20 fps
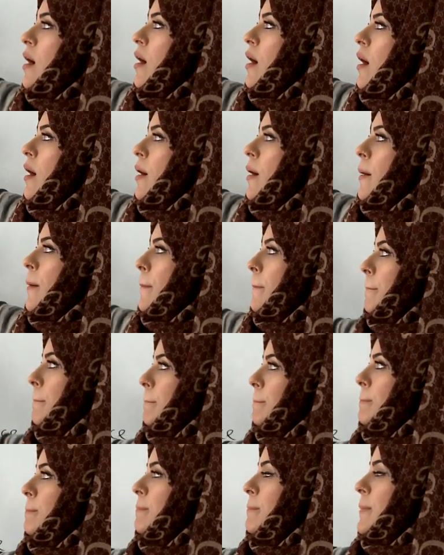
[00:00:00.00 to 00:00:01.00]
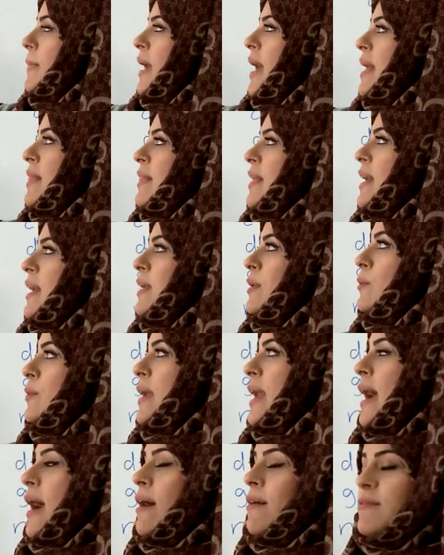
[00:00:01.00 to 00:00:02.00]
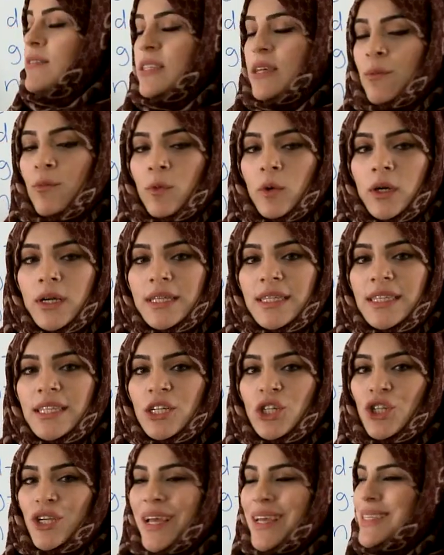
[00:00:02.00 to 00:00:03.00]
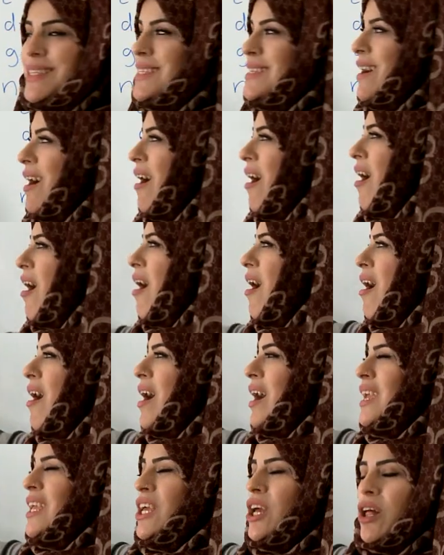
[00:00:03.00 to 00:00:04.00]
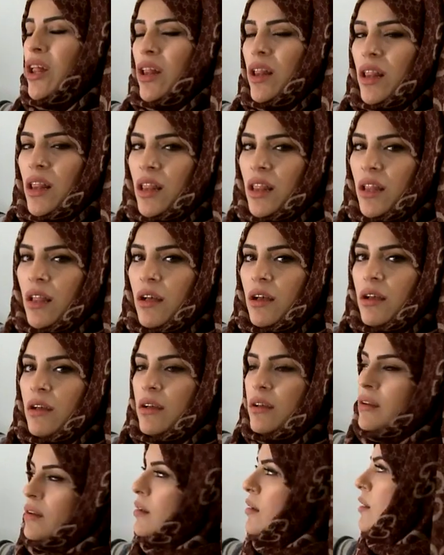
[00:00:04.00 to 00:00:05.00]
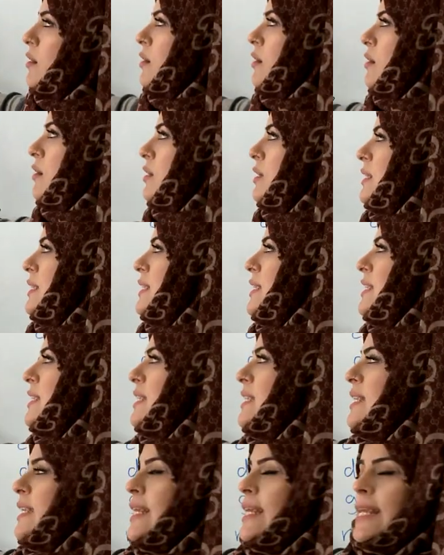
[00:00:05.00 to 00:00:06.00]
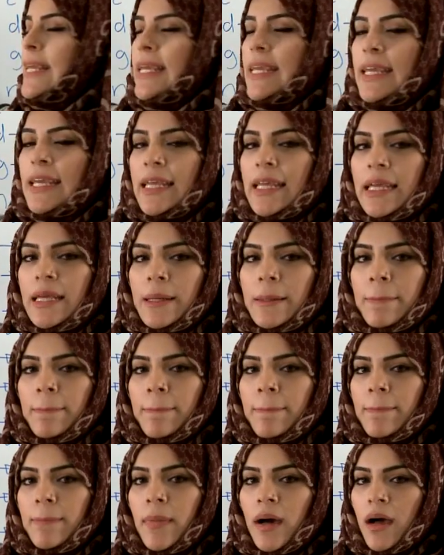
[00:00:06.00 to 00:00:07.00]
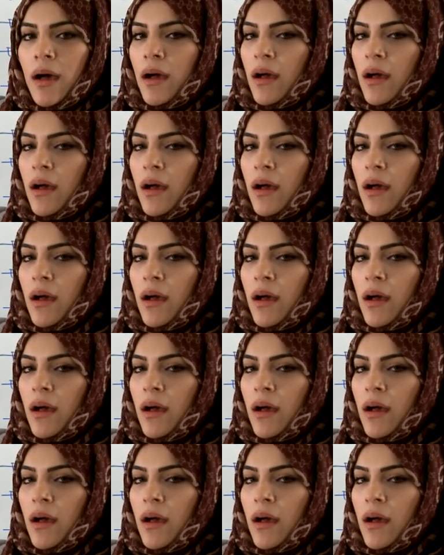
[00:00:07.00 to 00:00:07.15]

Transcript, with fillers: um, and then we have some words such as aisle, team.